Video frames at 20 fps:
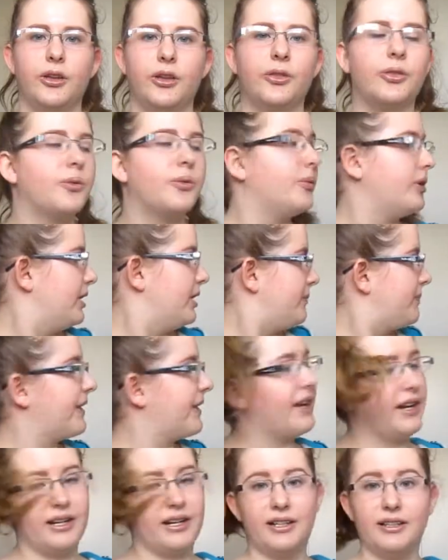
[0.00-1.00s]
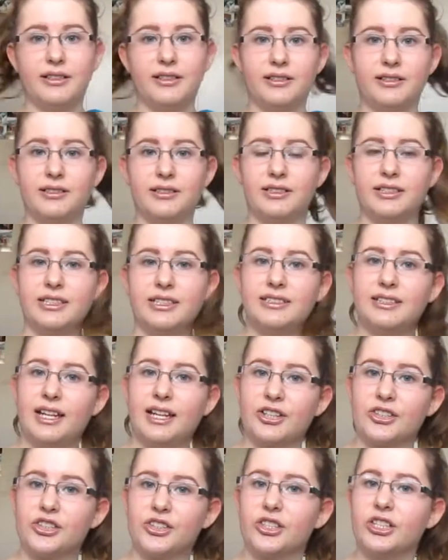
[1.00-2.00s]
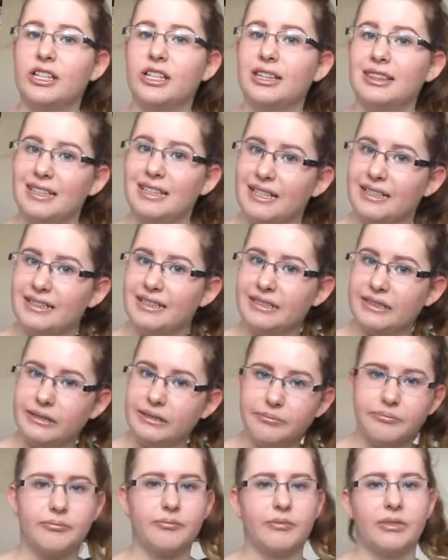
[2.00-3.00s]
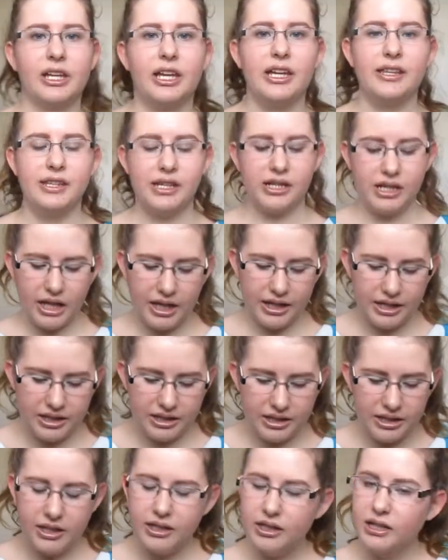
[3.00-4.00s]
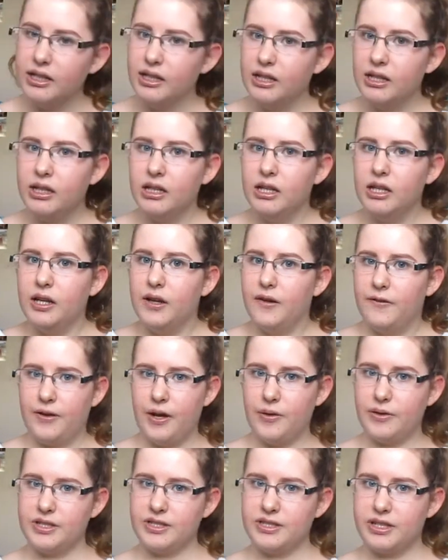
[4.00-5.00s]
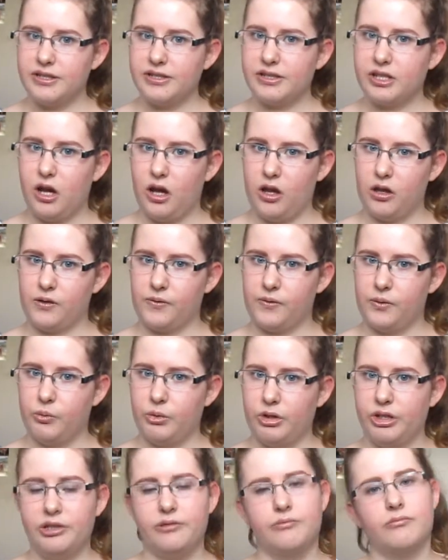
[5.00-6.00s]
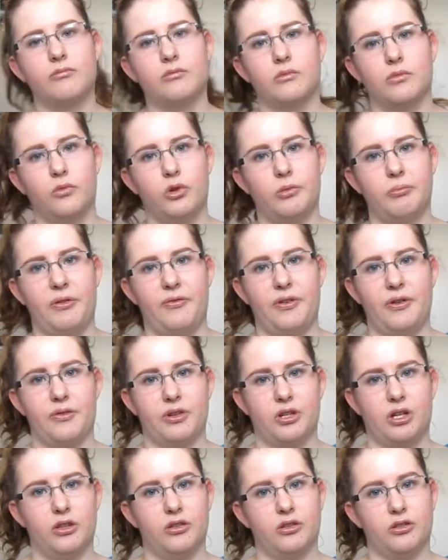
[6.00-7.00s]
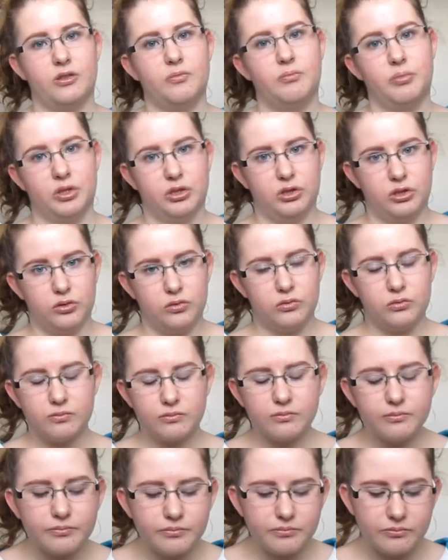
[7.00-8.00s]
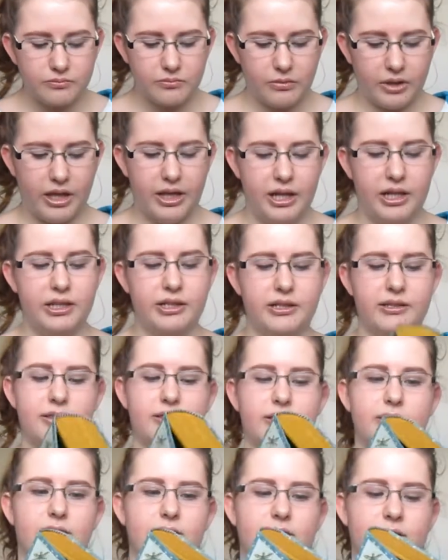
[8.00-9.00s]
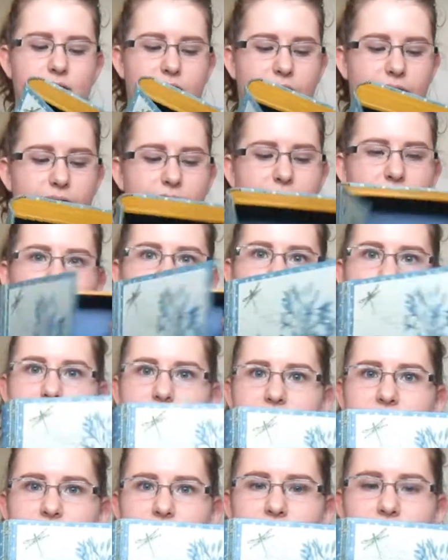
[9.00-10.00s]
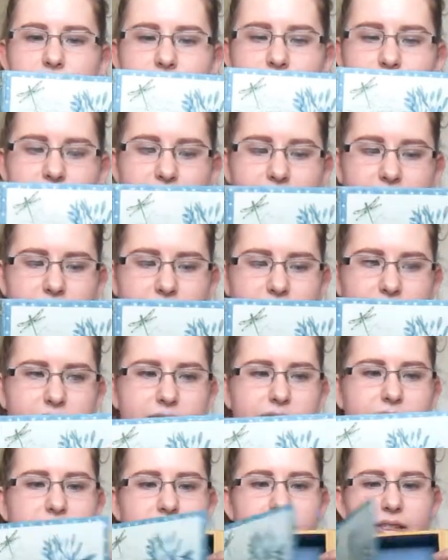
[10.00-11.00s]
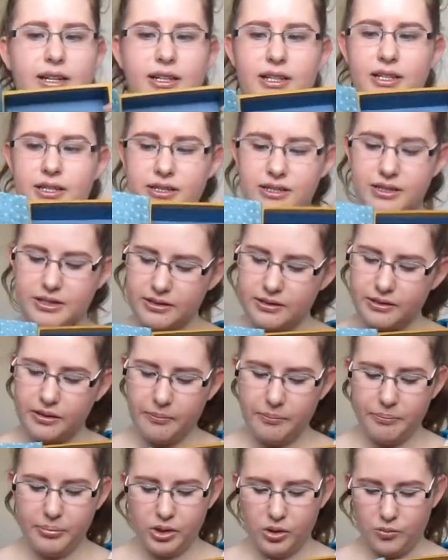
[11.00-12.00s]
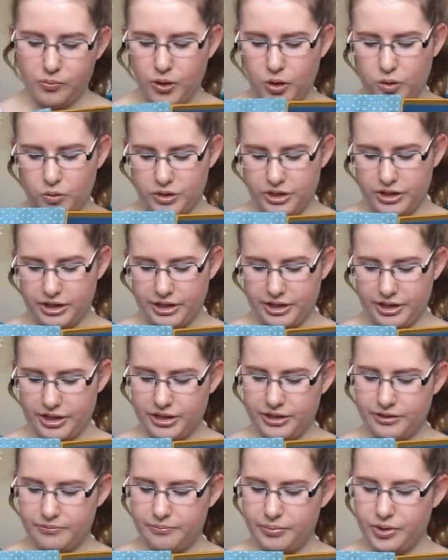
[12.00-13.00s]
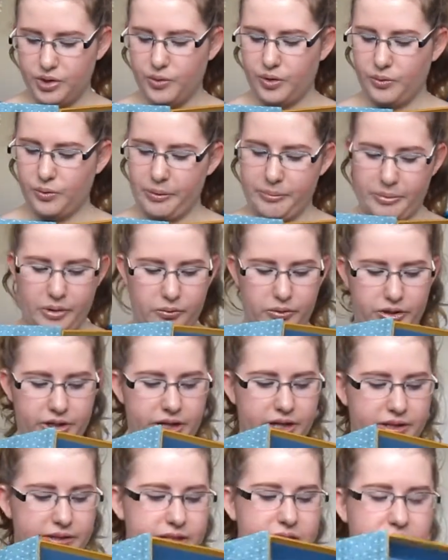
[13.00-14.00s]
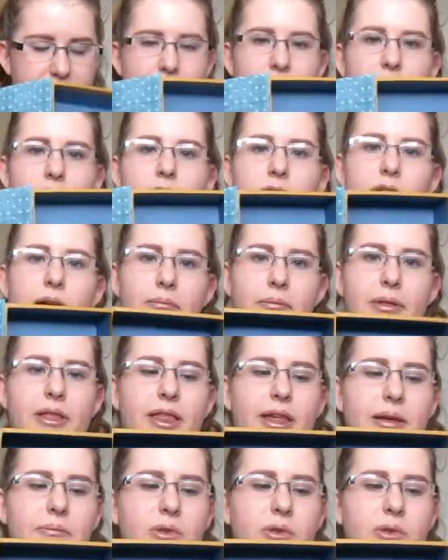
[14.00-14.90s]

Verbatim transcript: The one up there is actually London. And then I found this nice colorful one. One of my favorite colors, blue. And it's got flowers on the outside. Inside it's blue polka dot, blue with white polka dots, and plain